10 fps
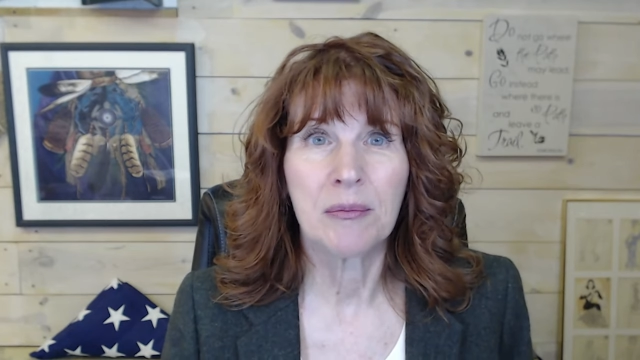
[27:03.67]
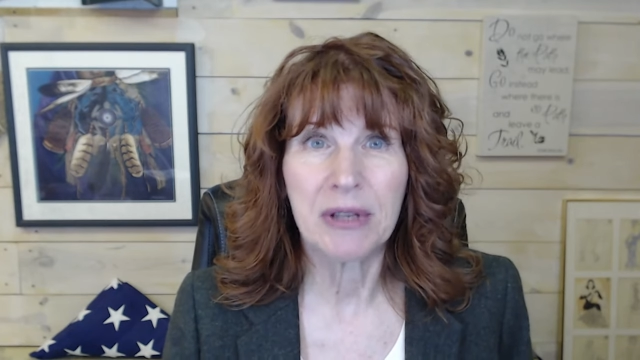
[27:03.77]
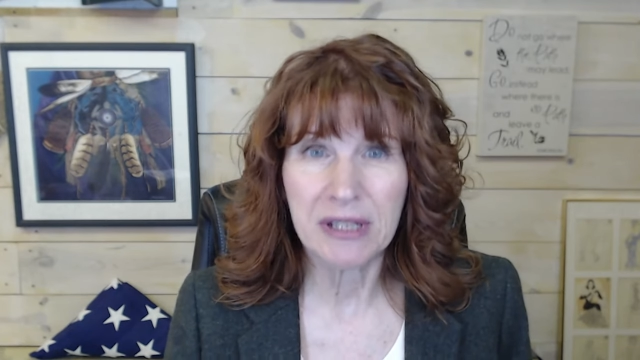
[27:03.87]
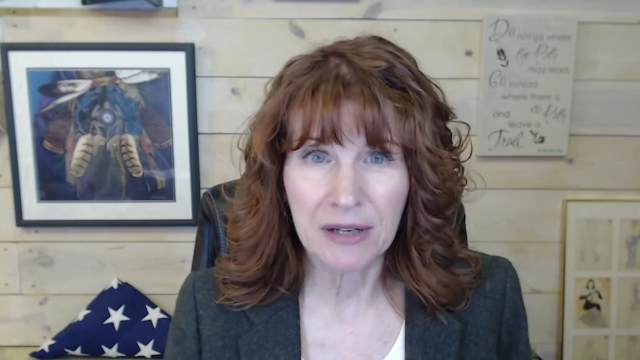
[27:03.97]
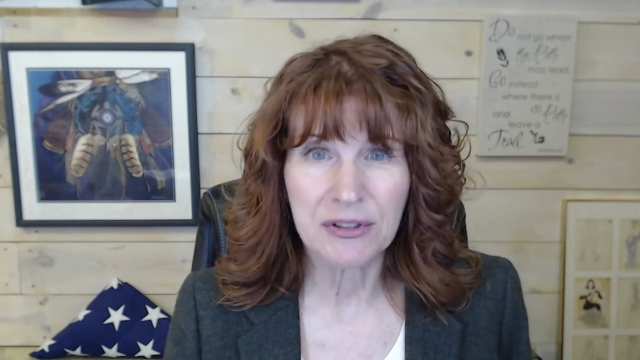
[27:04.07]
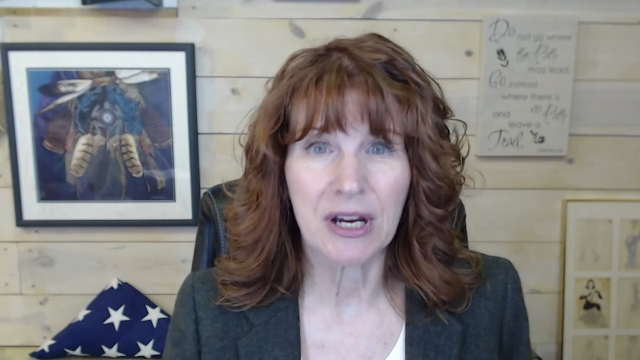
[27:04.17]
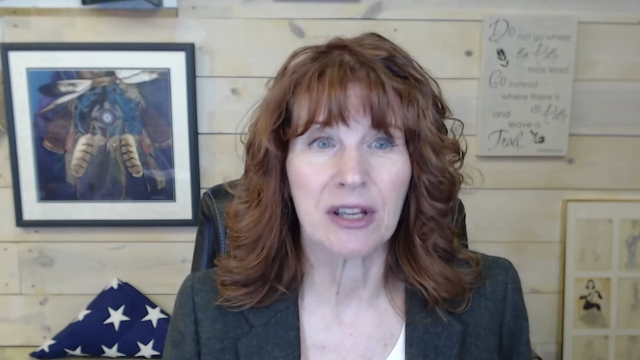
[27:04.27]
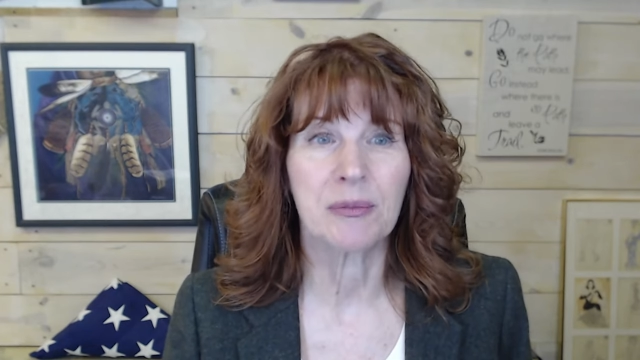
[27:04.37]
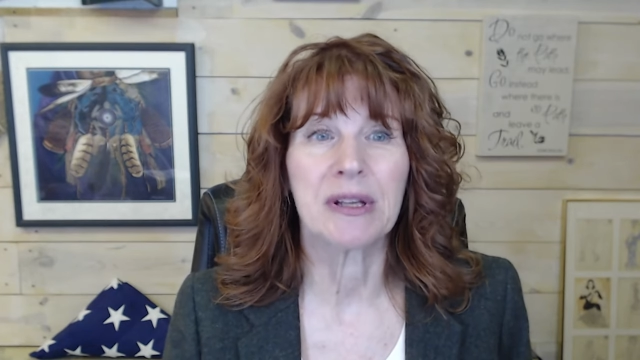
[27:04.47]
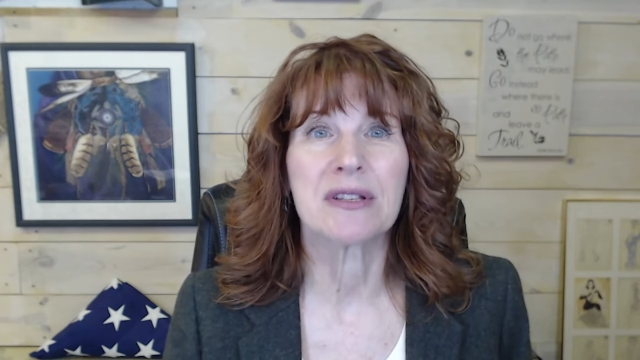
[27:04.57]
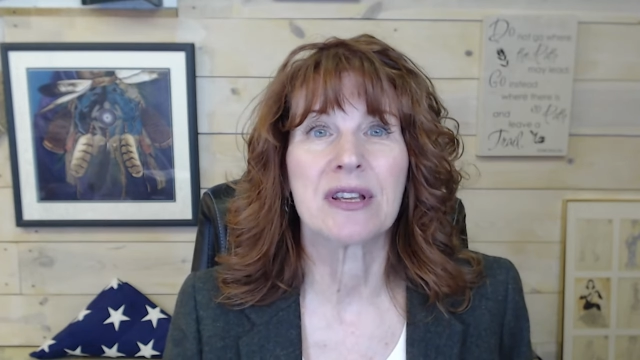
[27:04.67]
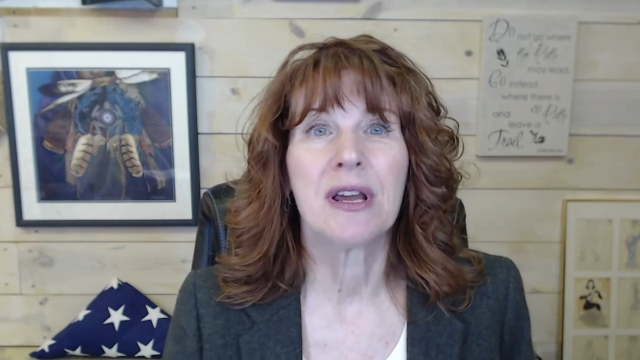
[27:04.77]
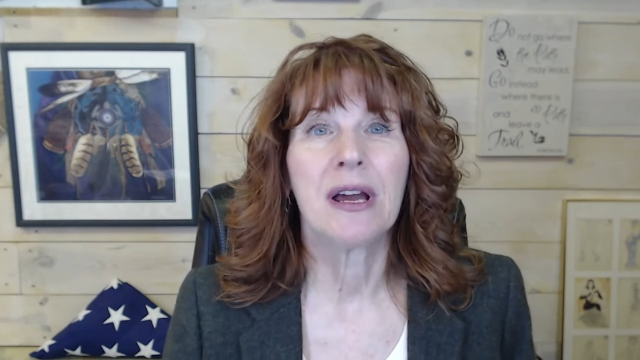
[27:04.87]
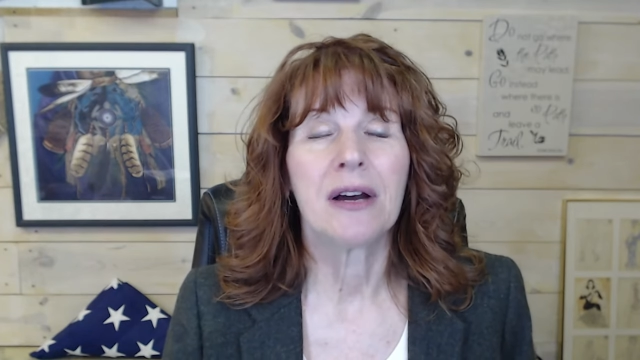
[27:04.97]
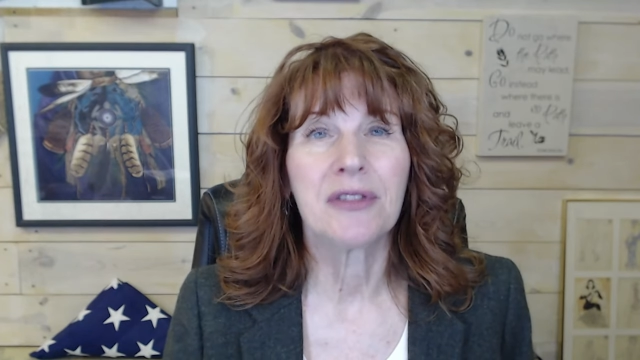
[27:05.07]
P D F documents
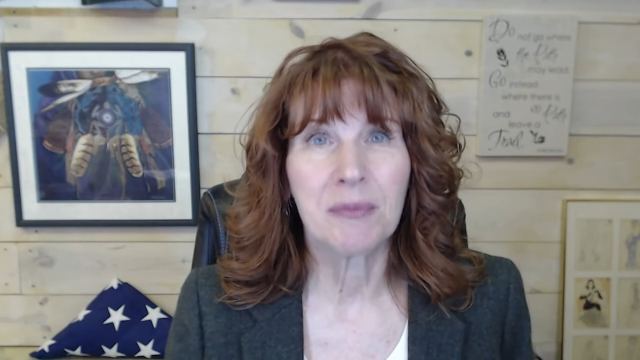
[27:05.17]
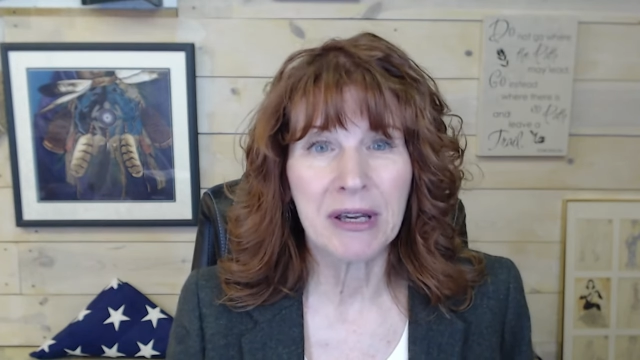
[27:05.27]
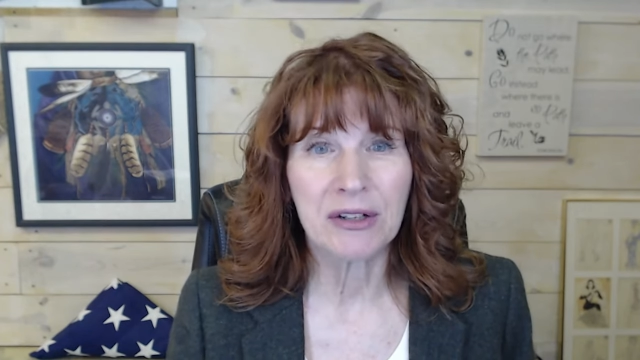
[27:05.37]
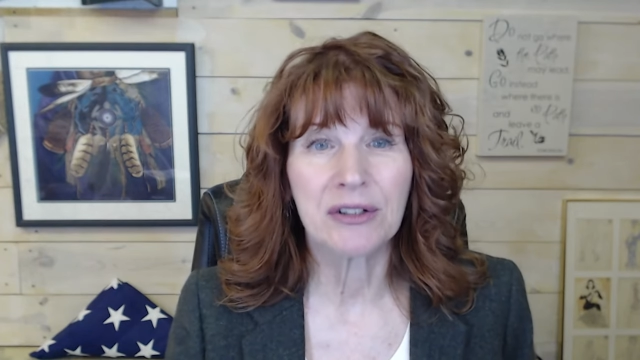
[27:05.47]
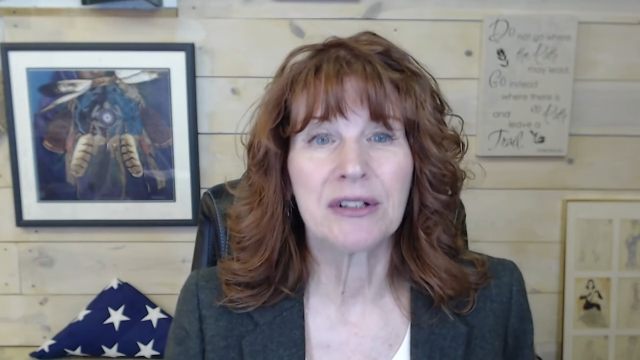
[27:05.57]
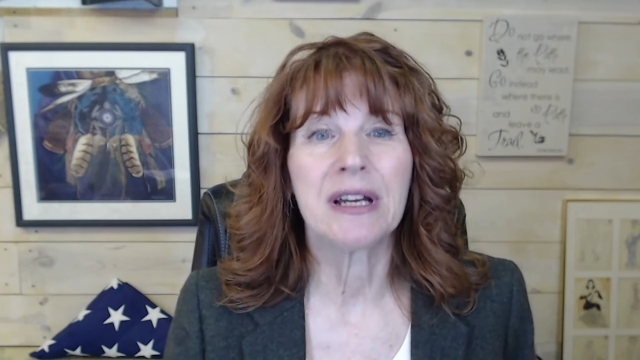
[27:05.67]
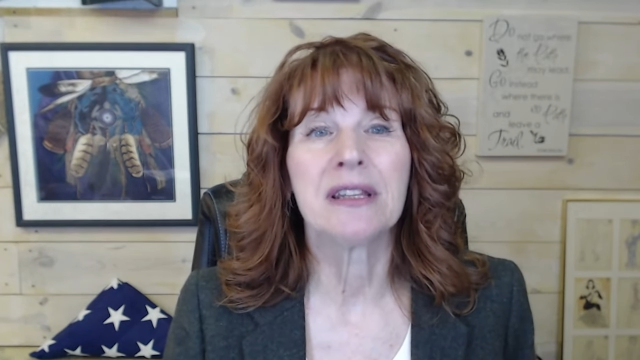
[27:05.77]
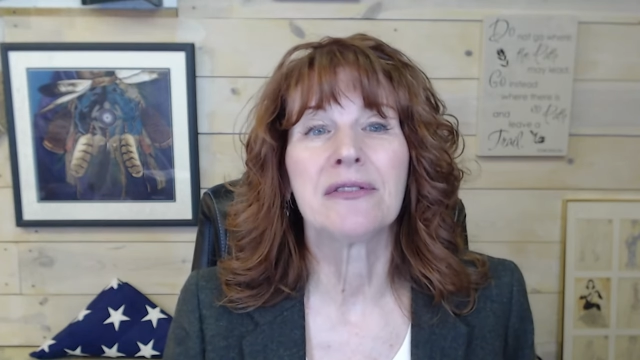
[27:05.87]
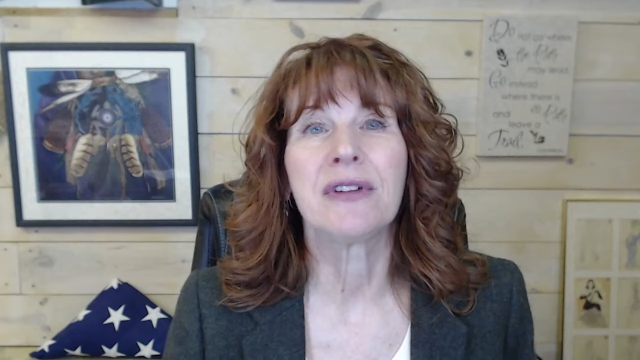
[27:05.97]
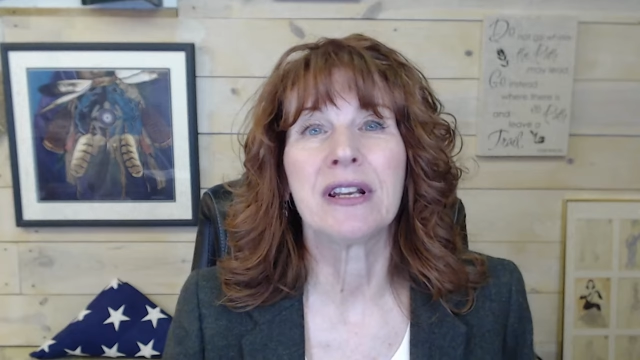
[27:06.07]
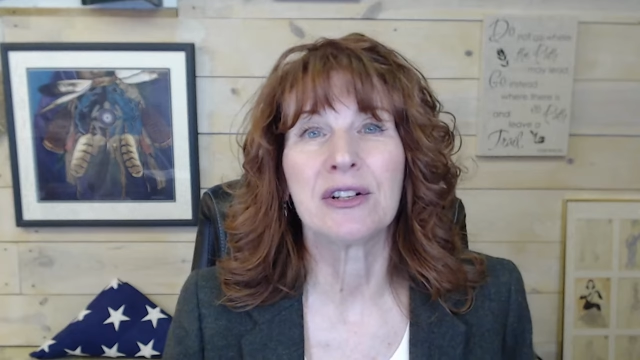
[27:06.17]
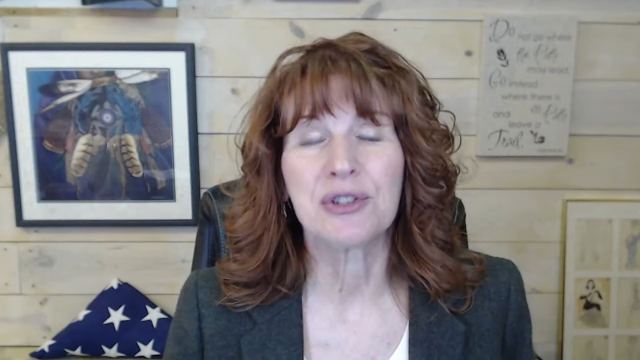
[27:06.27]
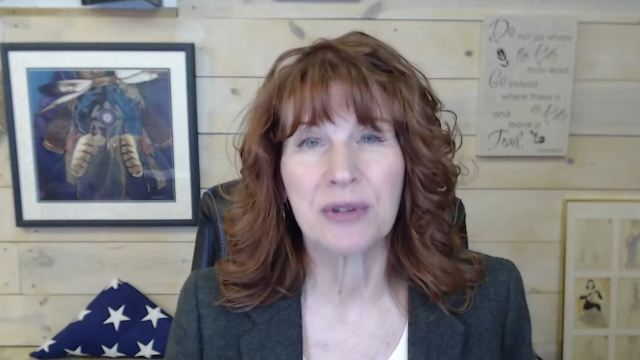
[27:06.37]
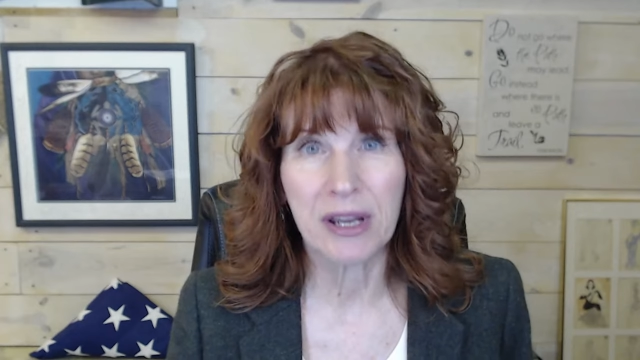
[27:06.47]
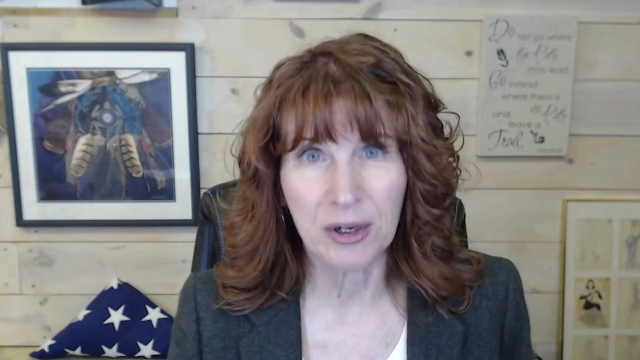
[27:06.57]
of the medical and the
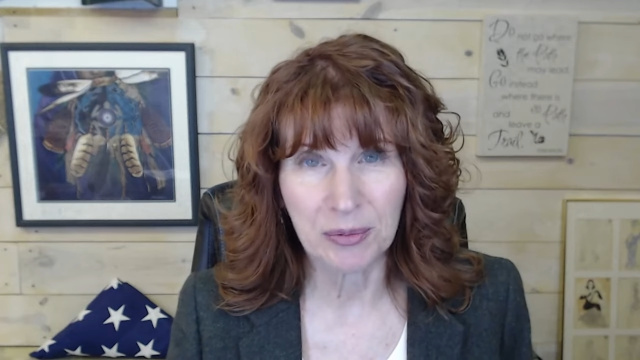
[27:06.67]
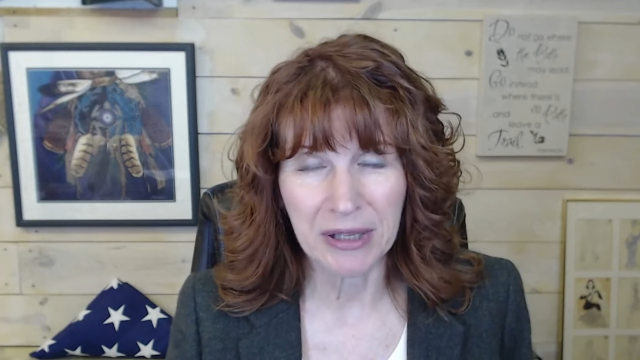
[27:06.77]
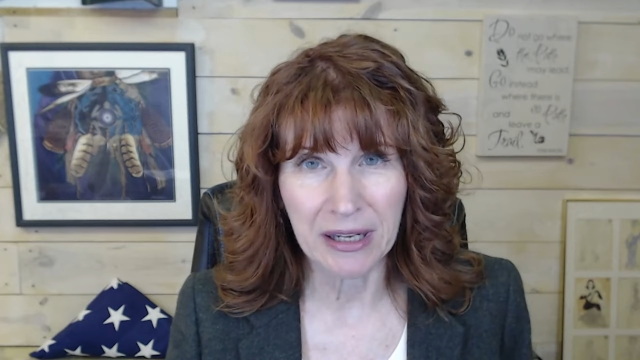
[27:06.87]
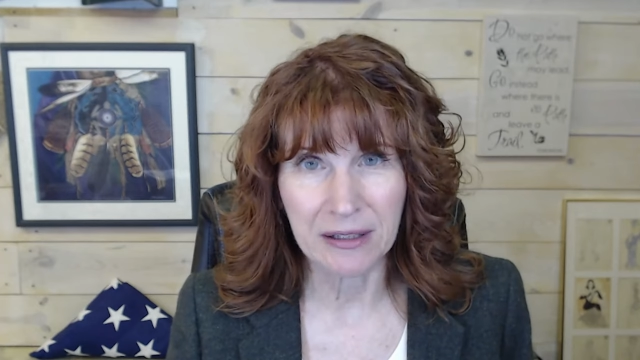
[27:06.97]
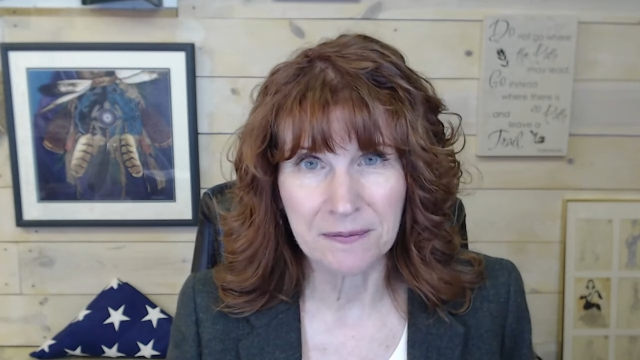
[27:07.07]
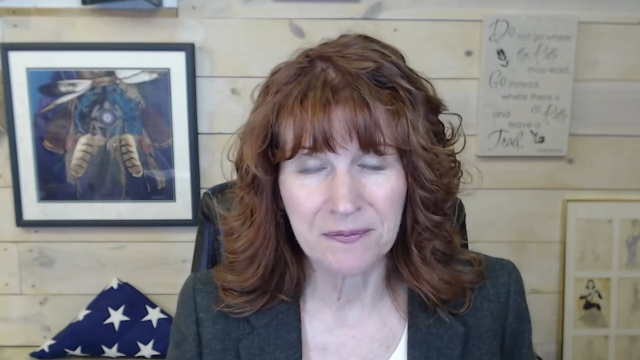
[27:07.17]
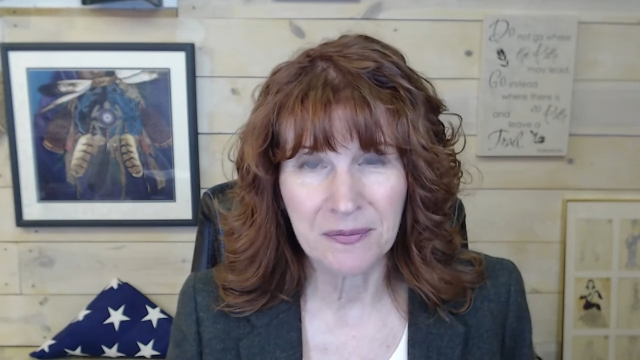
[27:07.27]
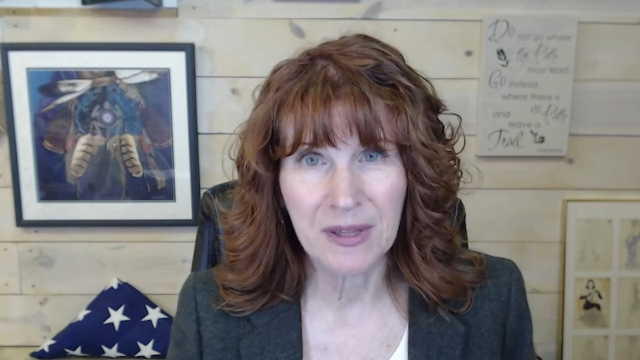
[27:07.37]
financial care plan.